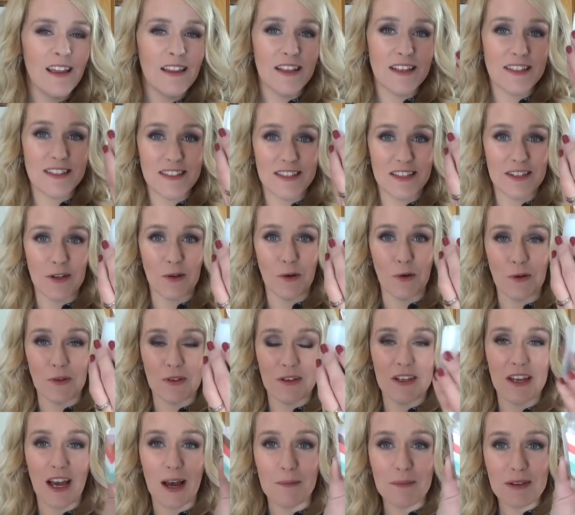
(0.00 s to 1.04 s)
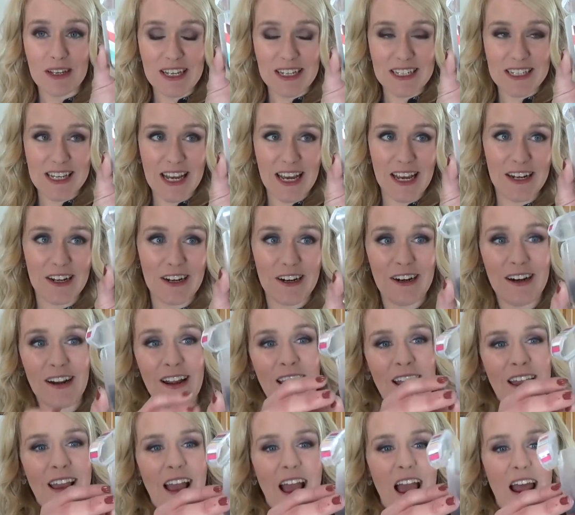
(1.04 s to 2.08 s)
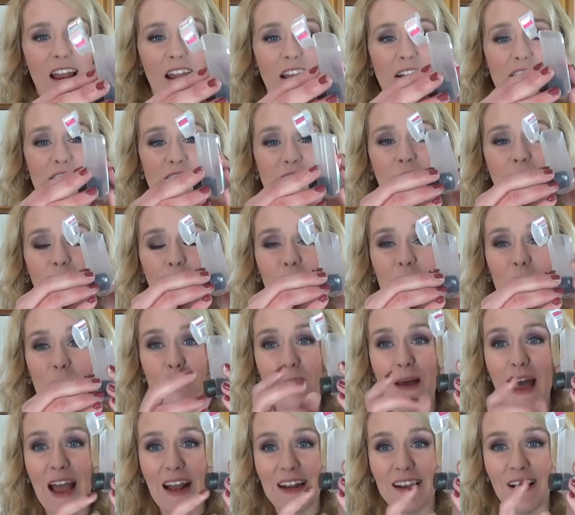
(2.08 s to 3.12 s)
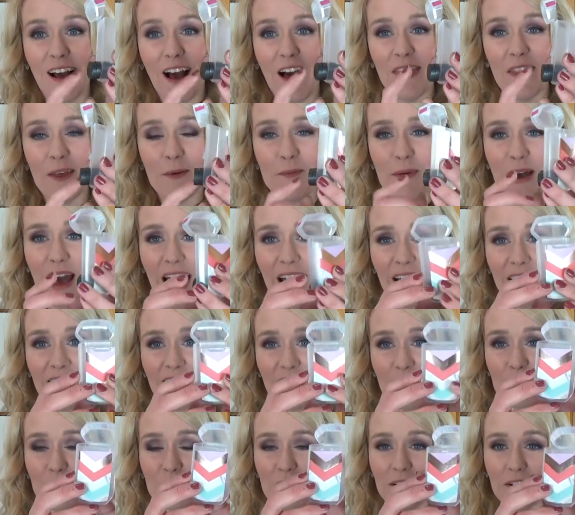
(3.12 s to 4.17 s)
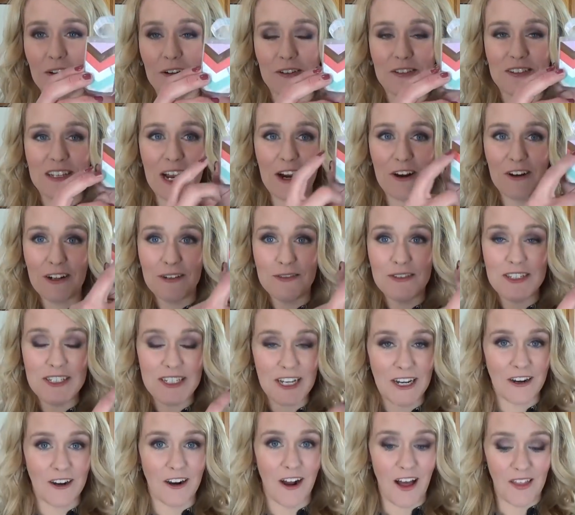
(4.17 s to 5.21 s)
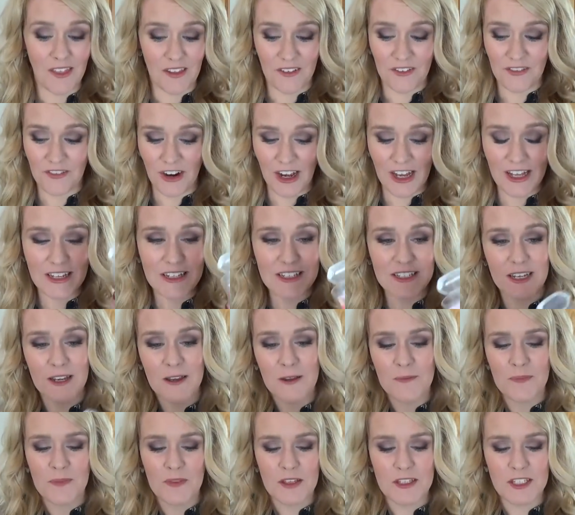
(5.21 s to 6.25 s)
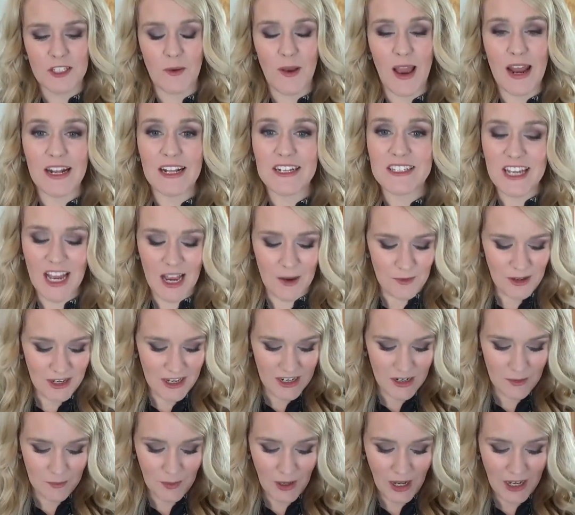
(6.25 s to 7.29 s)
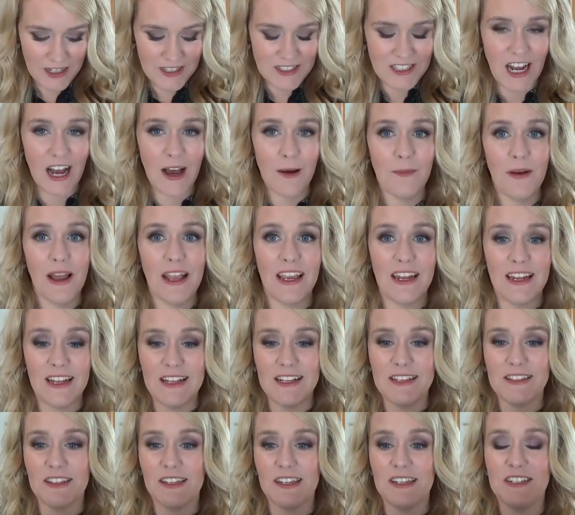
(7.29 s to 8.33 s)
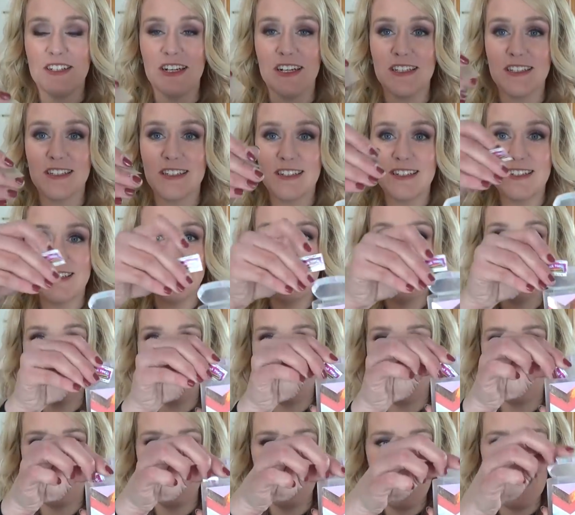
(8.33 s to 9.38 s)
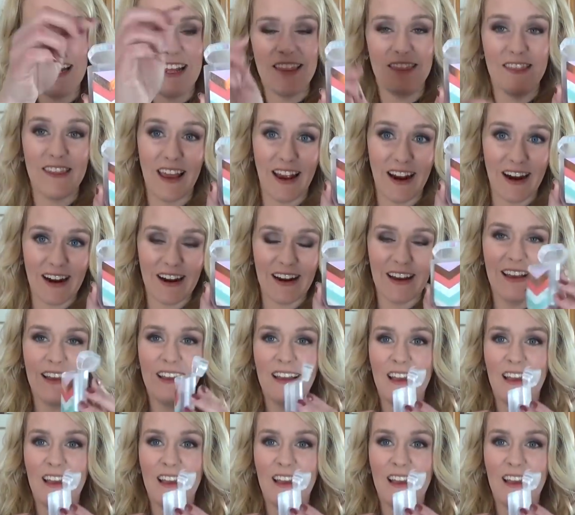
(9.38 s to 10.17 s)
This is an old gum container and I just glued a magnet on the back and put a little decorative sticker on the front. So anytime you get a box top, I can easily just stick it right in there